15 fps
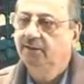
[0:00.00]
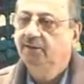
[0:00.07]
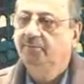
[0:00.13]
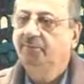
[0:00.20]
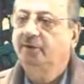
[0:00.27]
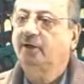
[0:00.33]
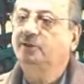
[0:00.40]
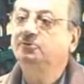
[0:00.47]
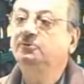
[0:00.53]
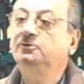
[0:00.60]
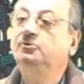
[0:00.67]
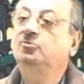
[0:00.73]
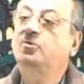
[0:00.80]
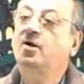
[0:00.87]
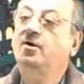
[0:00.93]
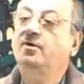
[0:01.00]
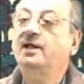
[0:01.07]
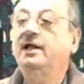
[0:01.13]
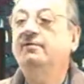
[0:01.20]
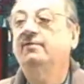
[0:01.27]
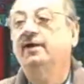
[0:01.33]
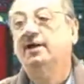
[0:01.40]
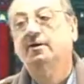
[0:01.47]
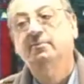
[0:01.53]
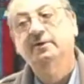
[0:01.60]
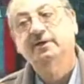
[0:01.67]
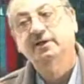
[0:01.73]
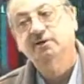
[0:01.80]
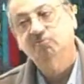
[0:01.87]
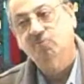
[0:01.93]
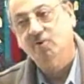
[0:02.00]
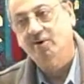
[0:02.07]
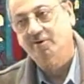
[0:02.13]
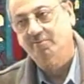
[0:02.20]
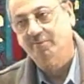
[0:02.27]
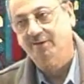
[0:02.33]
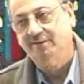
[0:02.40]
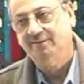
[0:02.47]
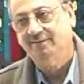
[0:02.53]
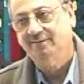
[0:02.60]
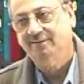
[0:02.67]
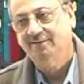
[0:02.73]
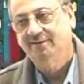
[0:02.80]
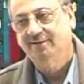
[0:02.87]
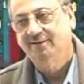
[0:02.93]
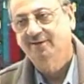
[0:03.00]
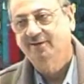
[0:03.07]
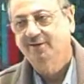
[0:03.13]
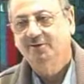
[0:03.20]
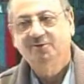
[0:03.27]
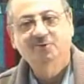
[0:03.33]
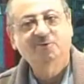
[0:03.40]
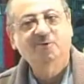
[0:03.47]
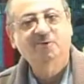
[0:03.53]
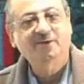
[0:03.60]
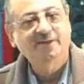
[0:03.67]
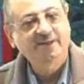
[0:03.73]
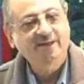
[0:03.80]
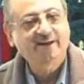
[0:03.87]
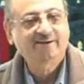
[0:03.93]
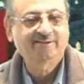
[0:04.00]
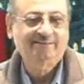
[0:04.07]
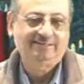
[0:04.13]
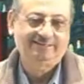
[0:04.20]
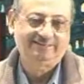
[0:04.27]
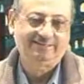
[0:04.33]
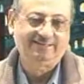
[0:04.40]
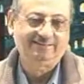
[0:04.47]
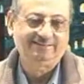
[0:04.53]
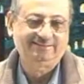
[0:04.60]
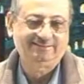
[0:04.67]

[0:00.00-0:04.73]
because we do not have Arabic environment, you don't hear these things.